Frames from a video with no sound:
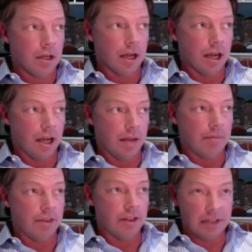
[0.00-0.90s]

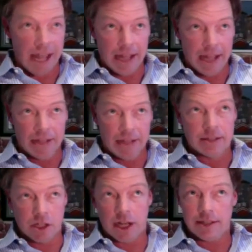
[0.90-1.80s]
um, the lens in
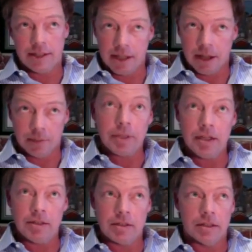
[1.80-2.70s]
which I see
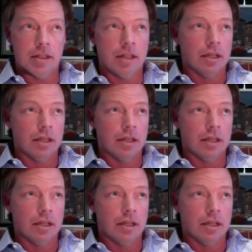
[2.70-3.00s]
companies.